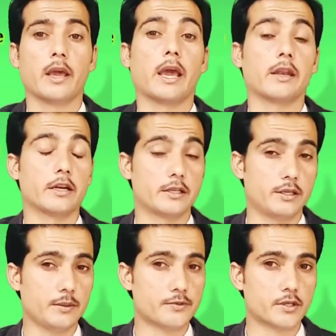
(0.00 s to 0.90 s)
and it
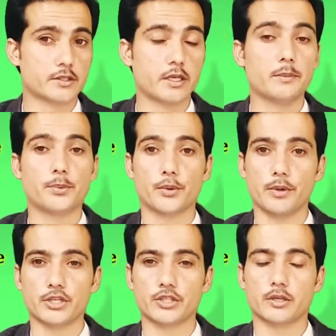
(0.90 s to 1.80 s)
gives us
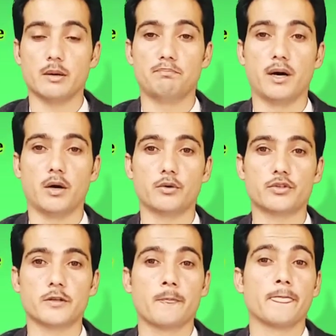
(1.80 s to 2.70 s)
information
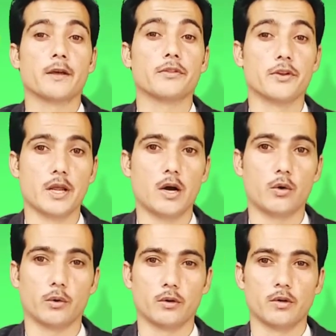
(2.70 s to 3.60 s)
about the
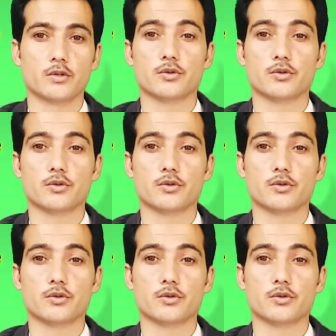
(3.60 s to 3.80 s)
noun.